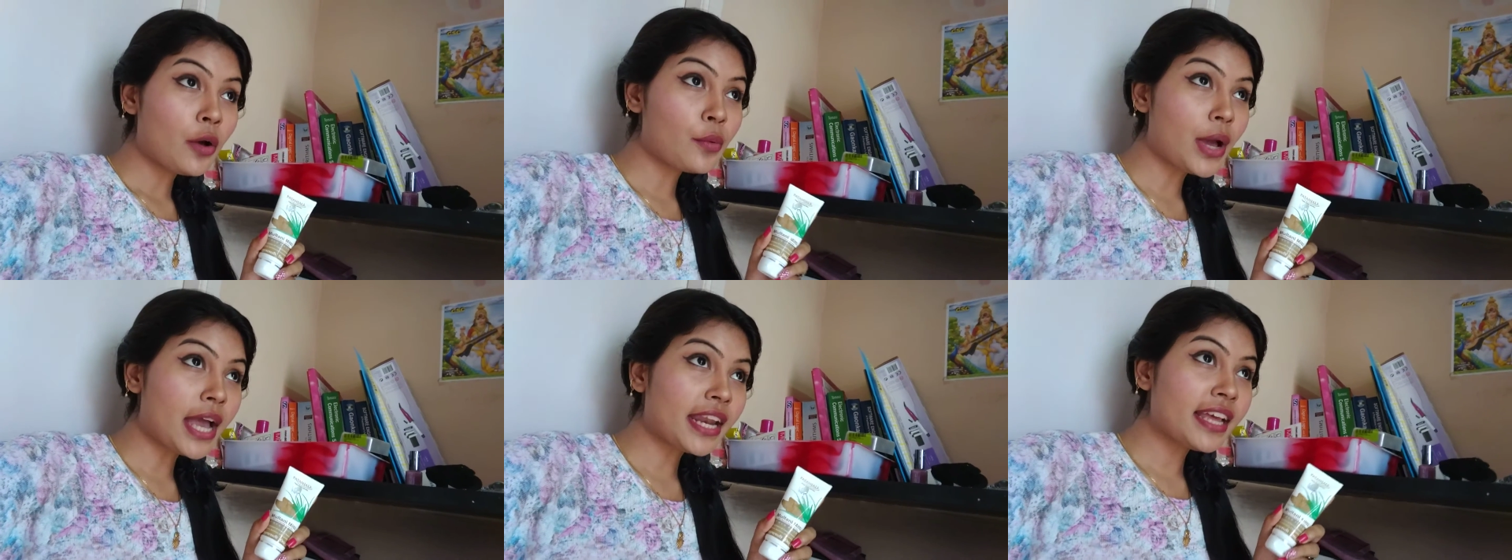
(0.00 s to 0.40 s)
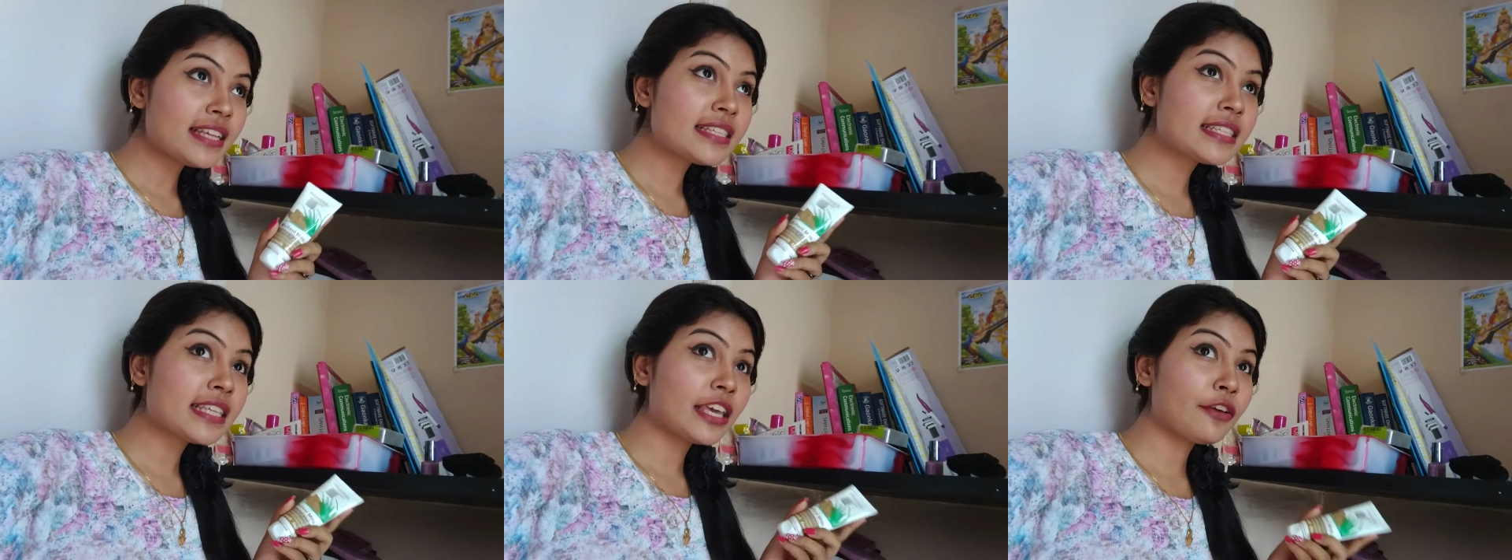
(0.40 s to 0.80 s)

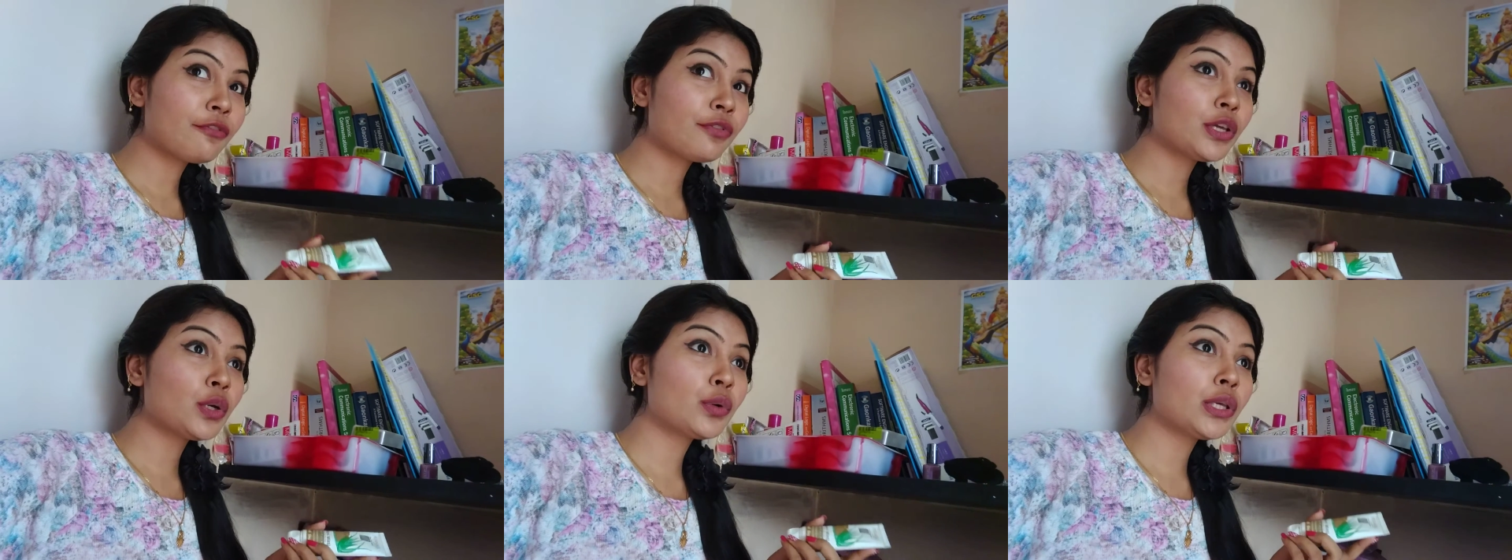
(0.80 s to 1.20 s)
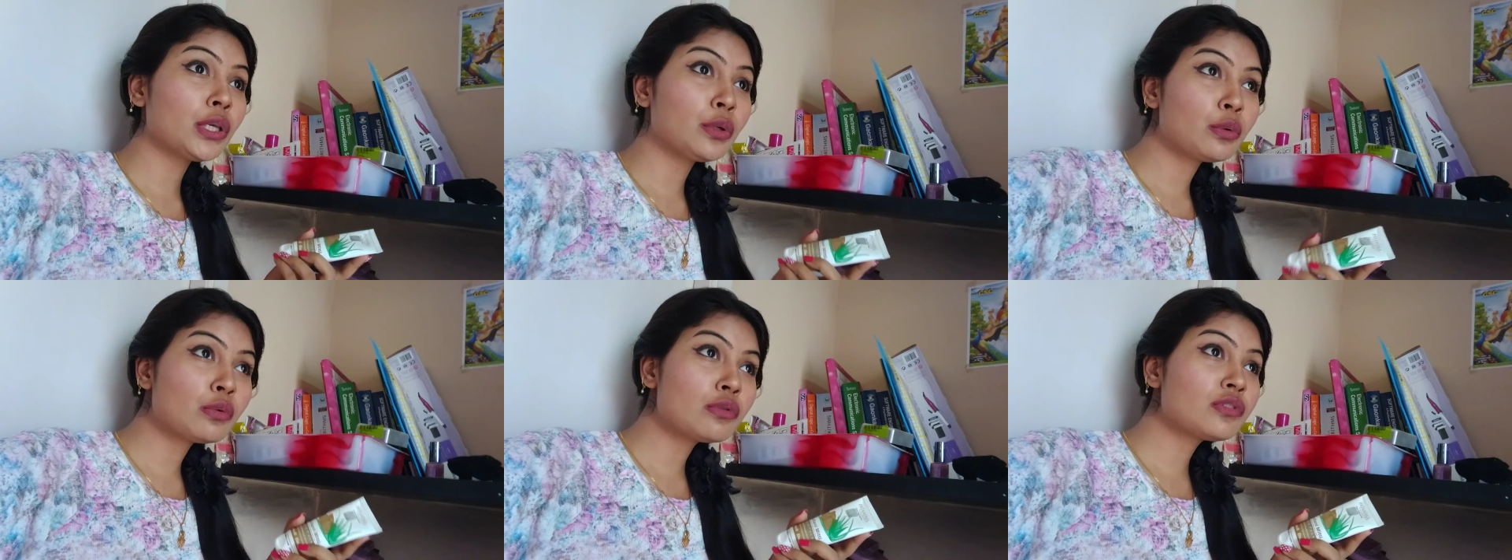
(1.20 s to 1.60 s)
Whereas if you
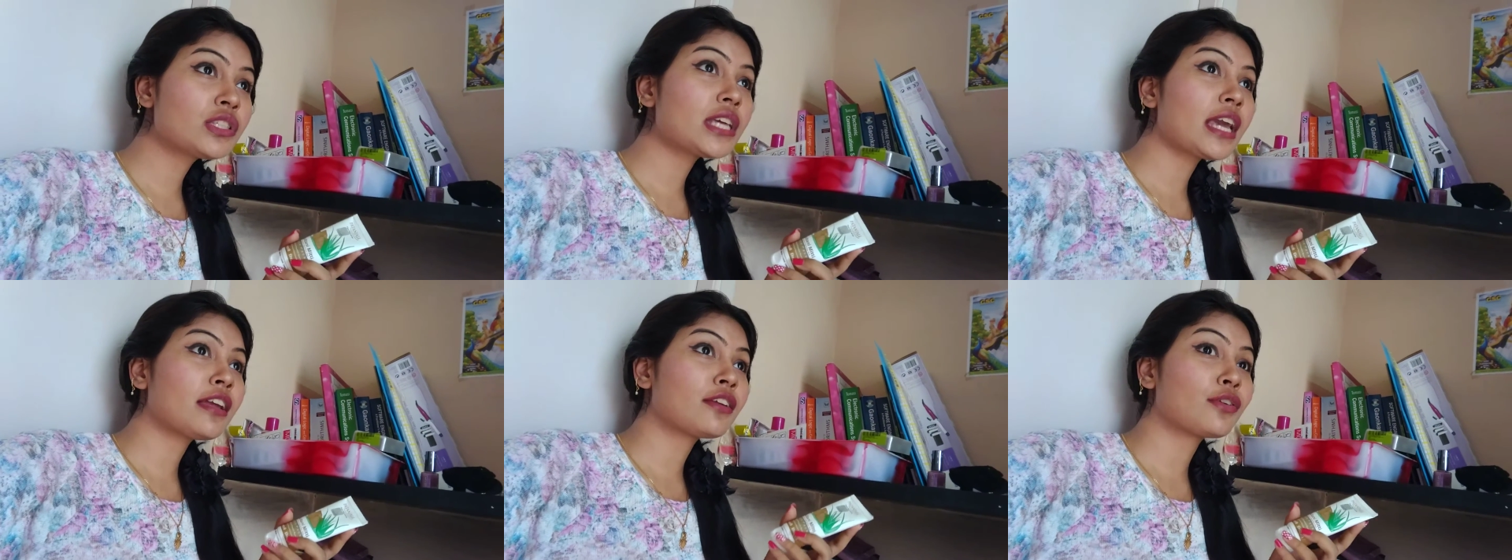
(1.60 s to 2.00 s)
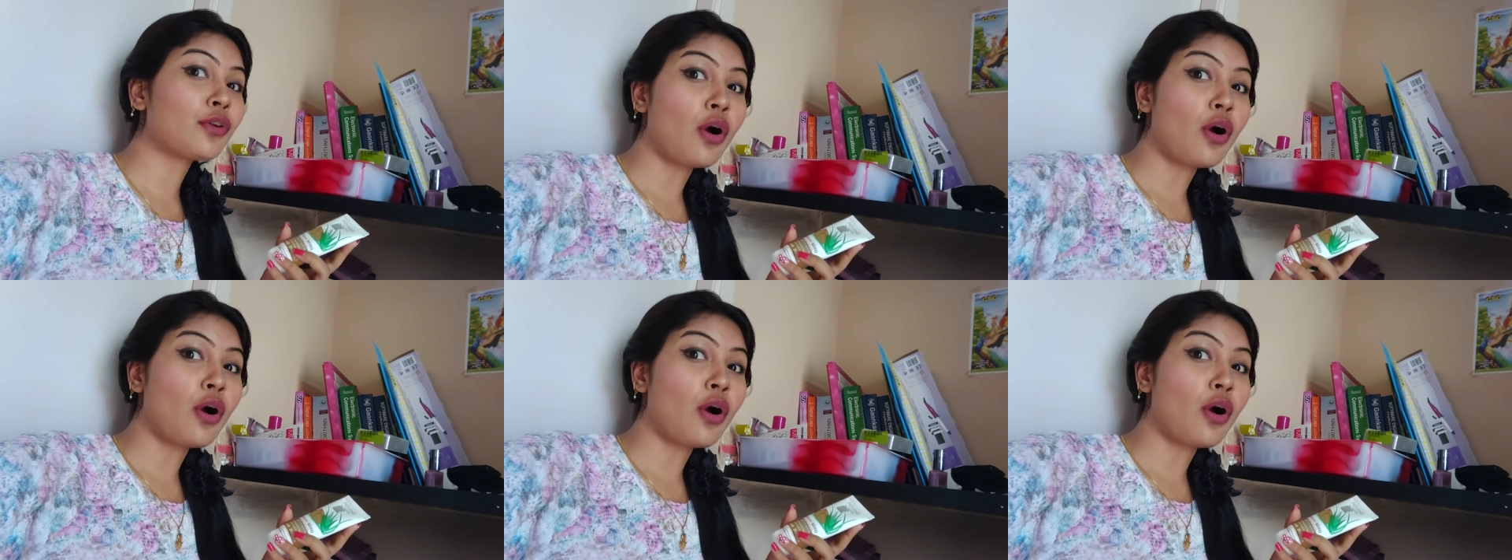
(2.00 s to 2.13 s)
use a